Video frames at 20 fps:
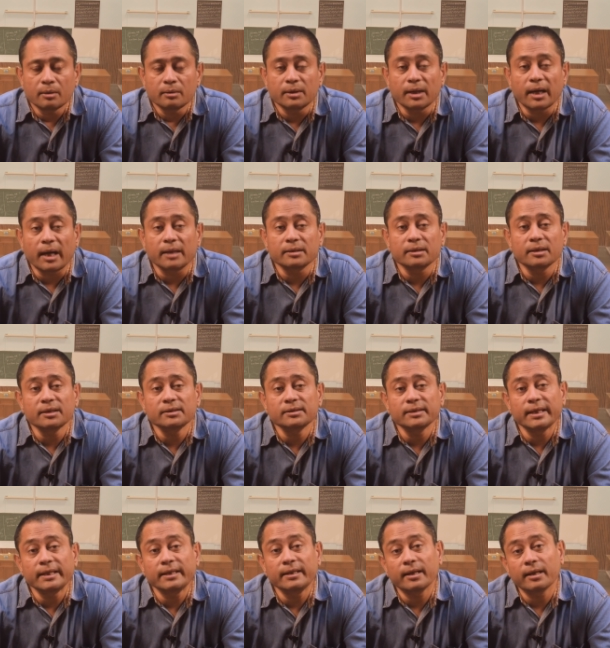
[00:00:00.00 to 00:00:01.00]
the other is
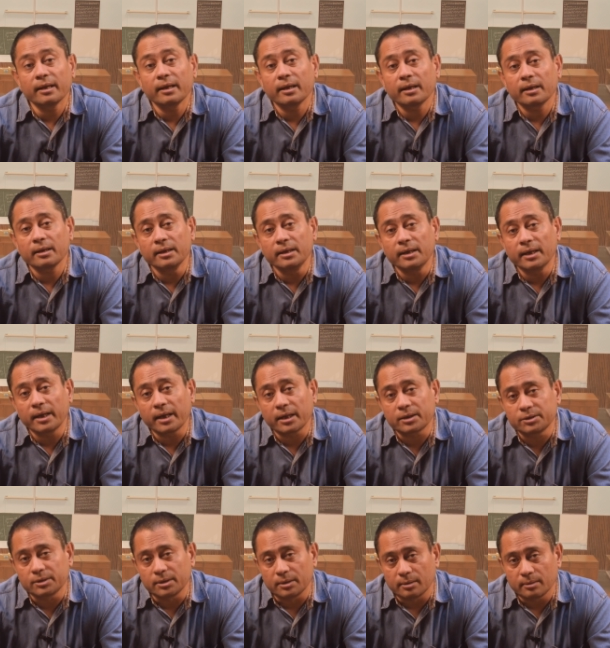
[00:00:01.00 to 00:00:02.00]
the inter
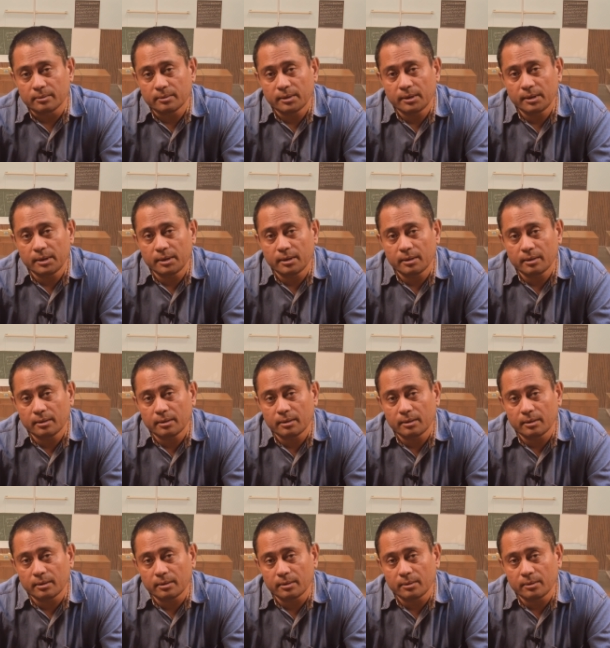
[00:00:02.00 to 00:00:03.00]
interaction,
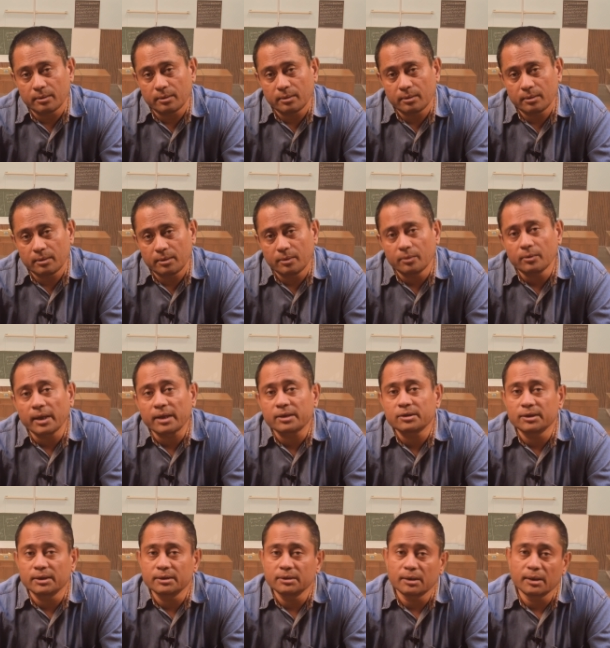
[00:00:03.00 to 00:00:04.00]
you know,
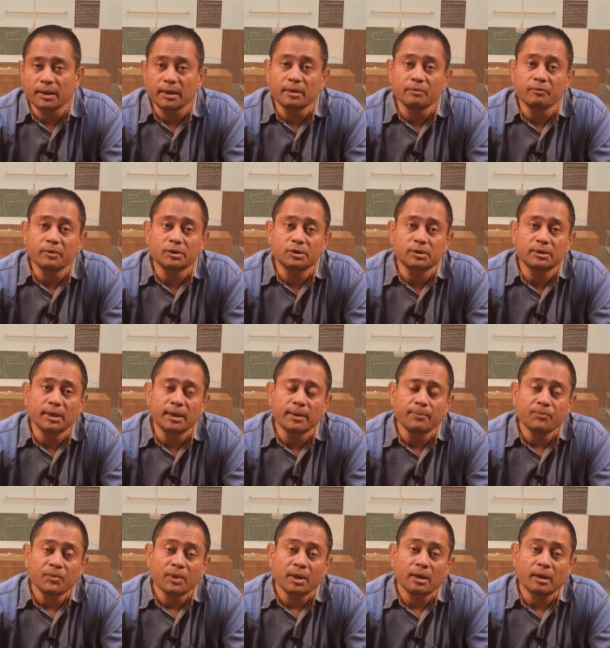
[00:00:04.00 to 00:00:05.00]
exchange in, in which
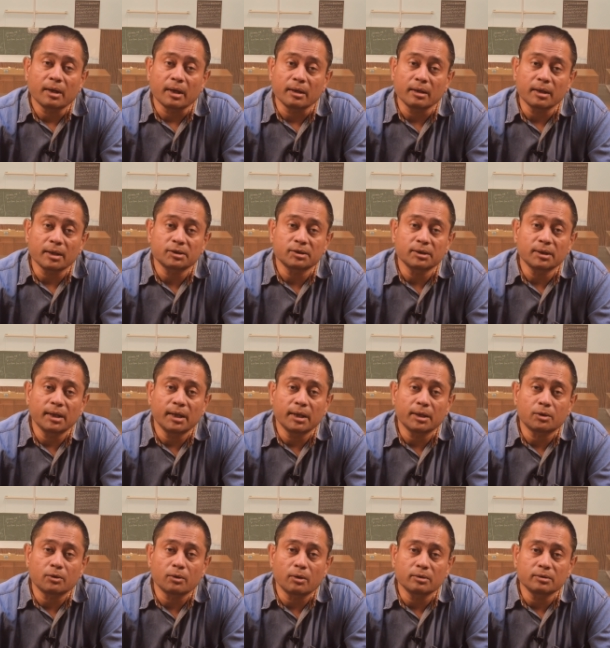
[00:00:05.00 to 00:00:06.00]
the conduction
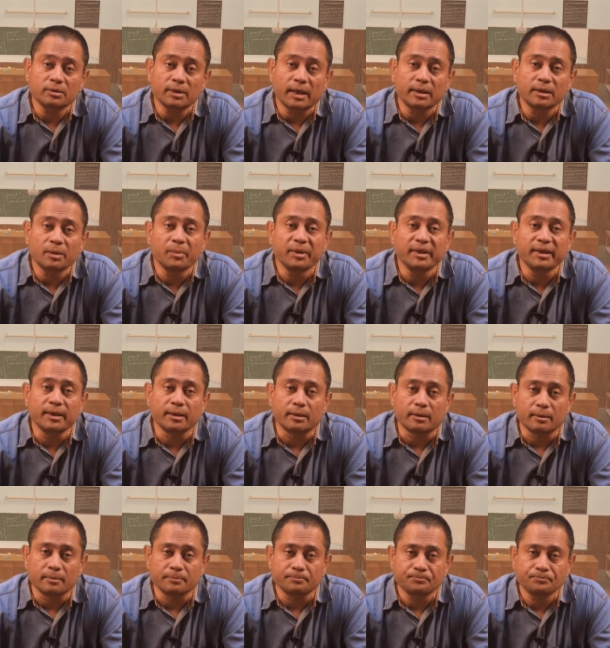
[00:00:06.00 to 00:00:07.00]
electrons are the
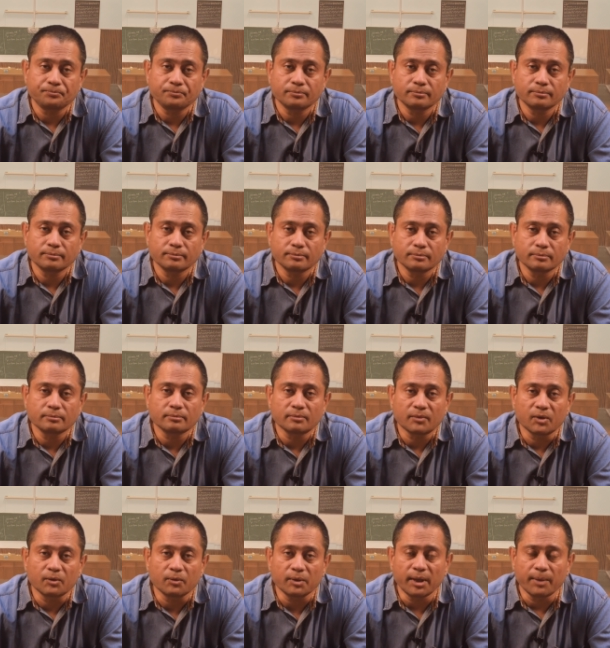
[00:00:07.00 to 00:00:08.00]
mediator.
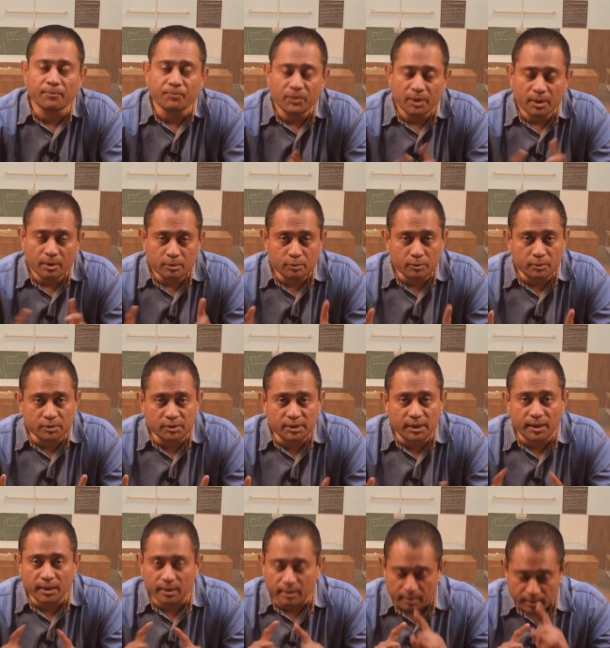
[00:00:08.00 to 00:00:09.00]
Okay, so you
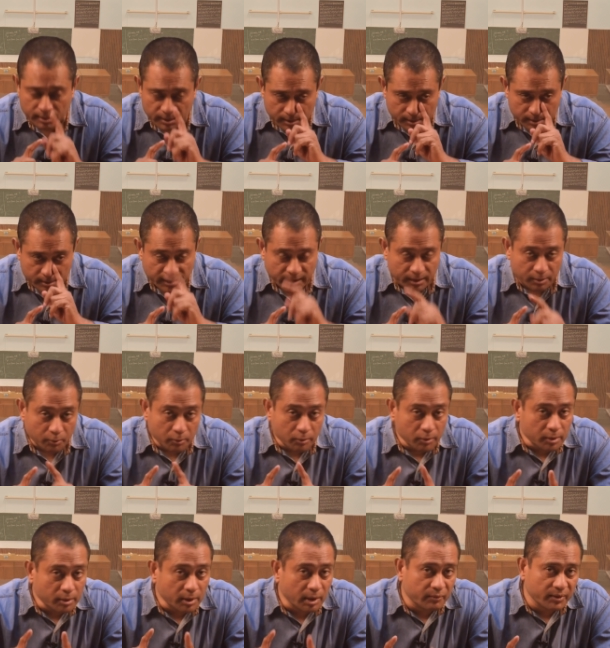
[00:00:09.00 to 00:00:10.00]
see here that you
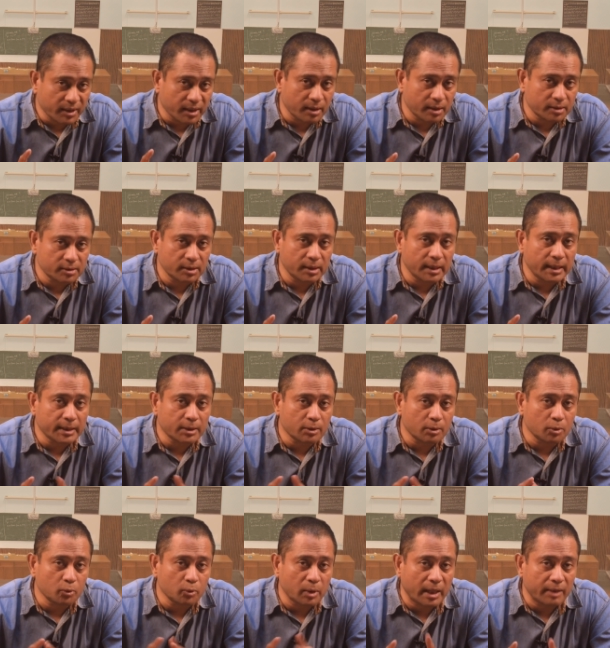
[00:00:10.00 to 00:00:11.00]
need to have a conduction
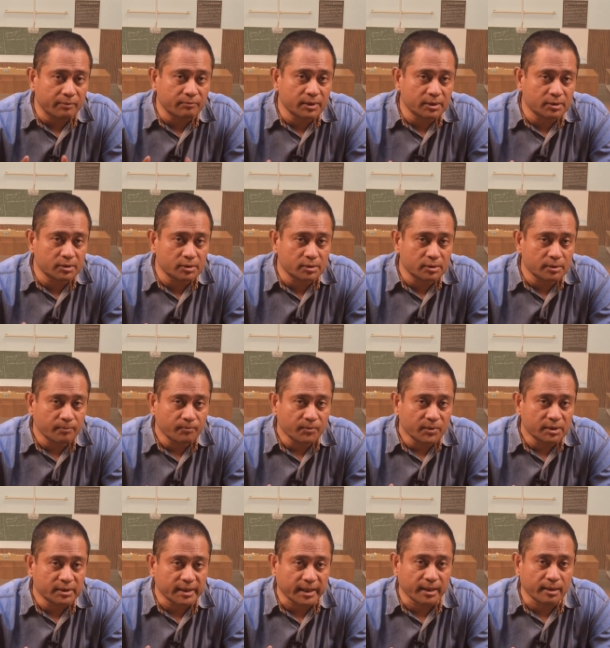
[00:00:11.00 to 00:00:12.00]
electron to have this
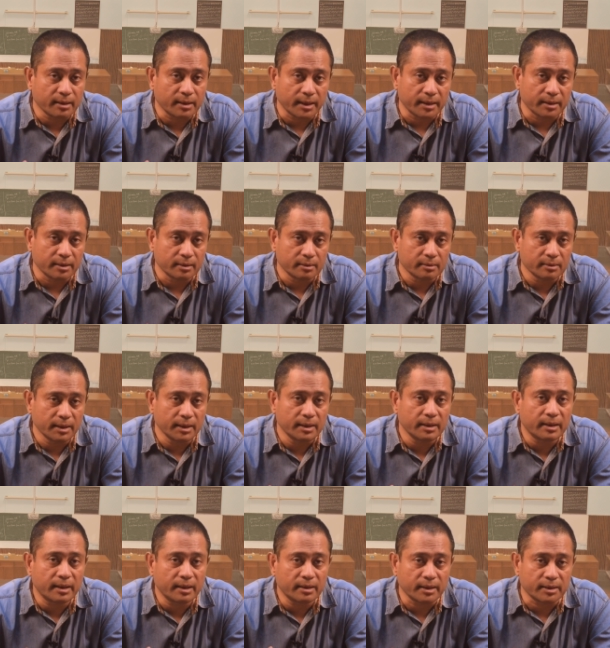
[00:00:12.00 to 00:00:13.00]
second kind, the
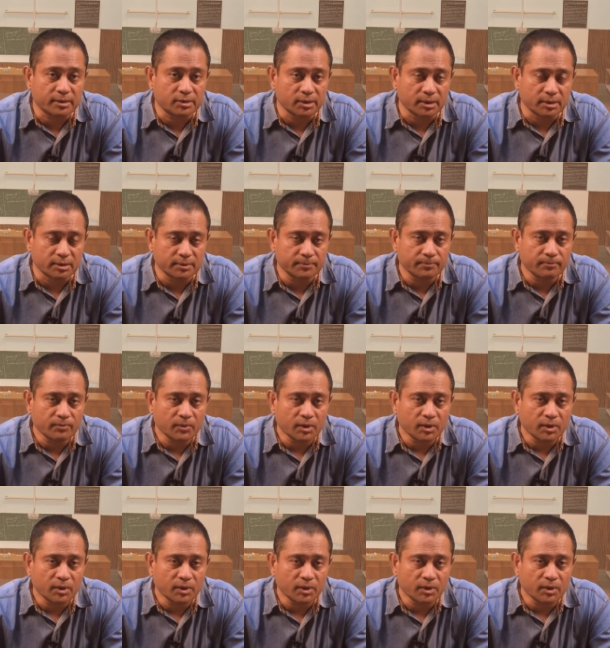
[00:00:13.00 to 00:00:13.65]
indirect exchange.